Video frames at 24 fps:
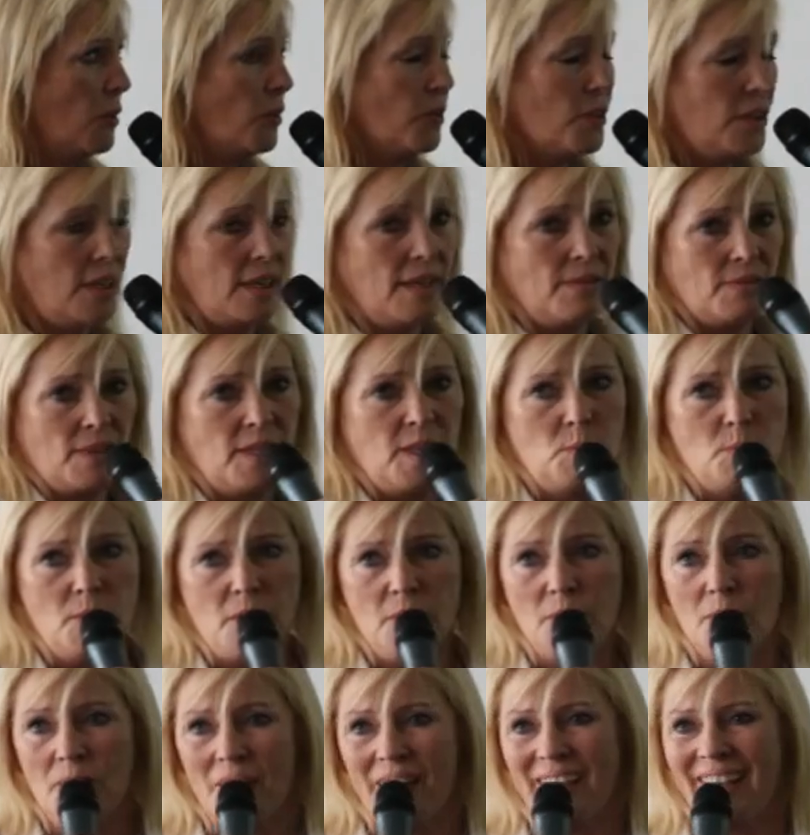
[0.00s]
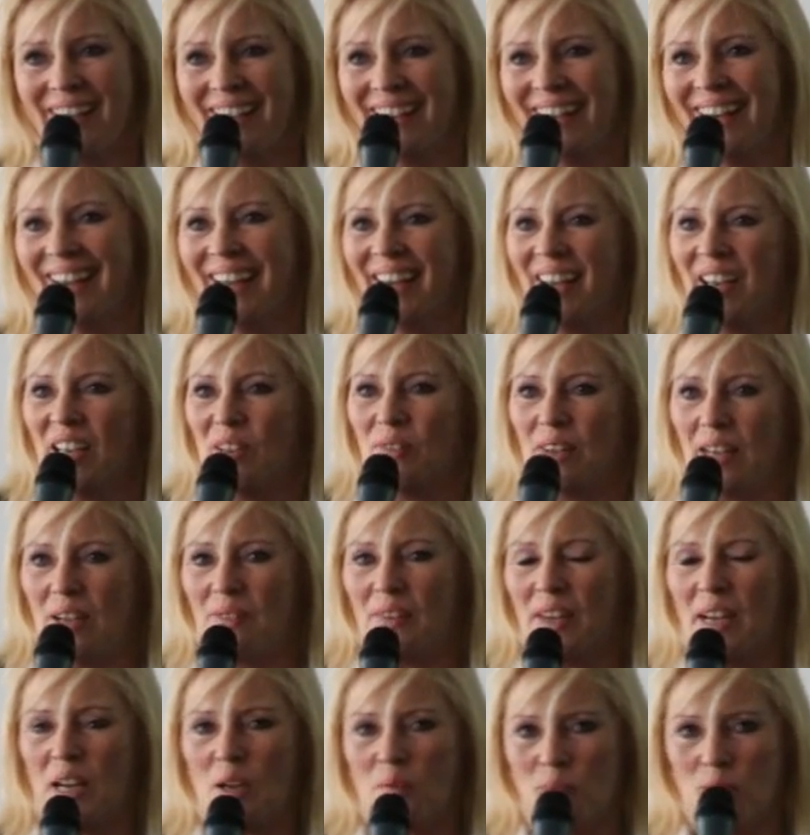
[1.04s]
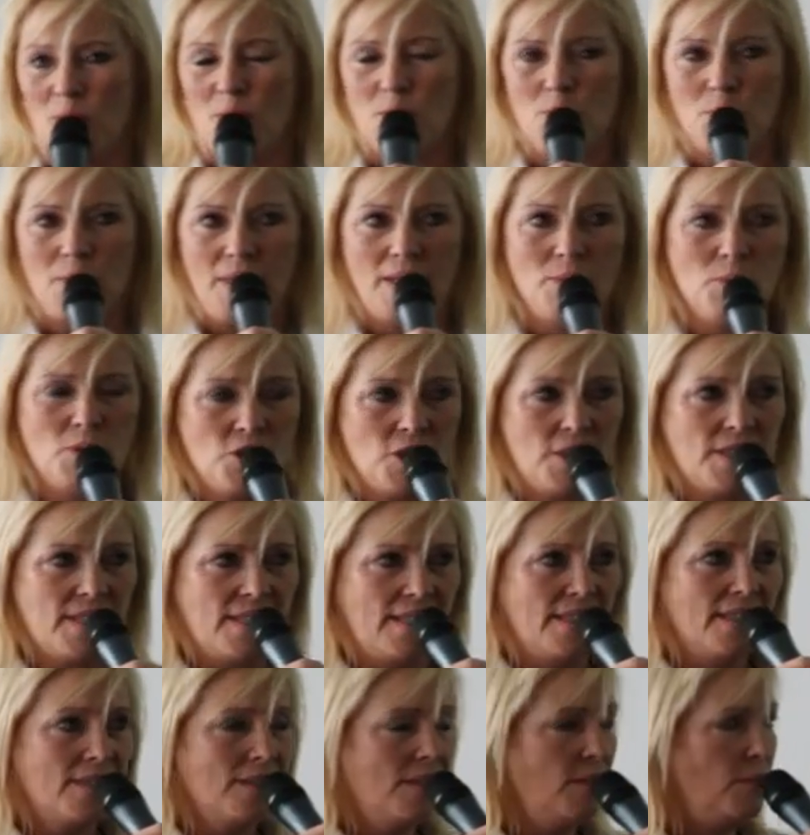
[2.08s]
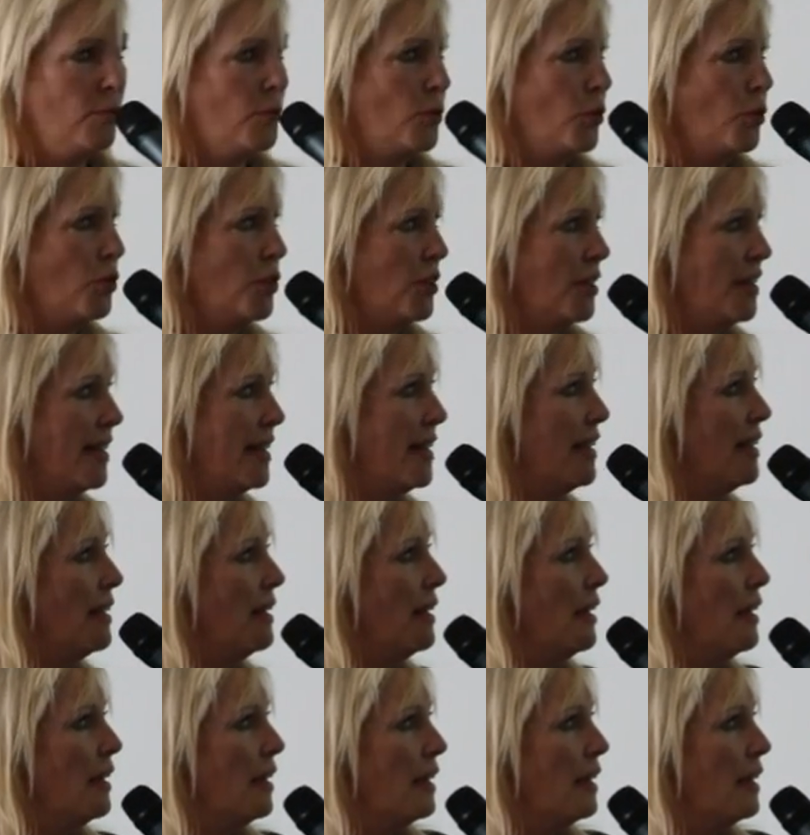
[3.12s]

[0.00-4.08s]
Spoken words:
not to have chemo if it ever happened to me, which it did, unfortunately.